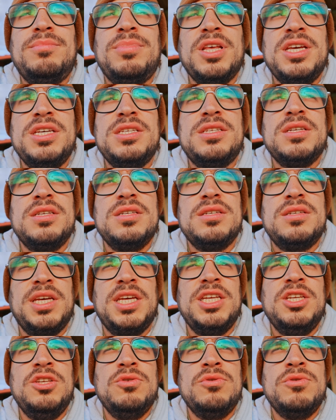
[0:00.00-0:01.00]
places,
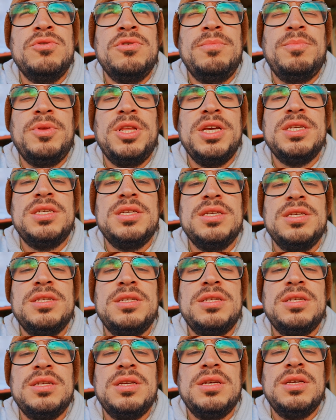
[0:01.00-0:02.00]
indoor places.